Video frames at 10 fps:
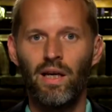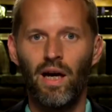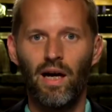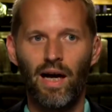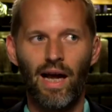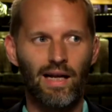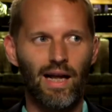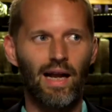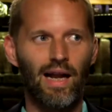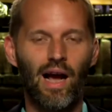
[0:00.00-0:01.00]
uh,
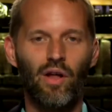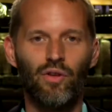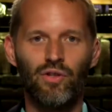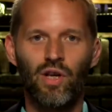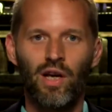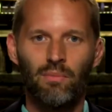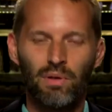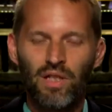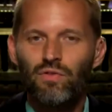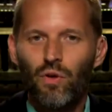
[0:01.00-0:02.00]
and and how there's
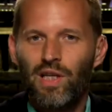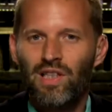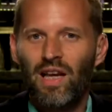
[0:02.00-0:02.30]
binge viewing is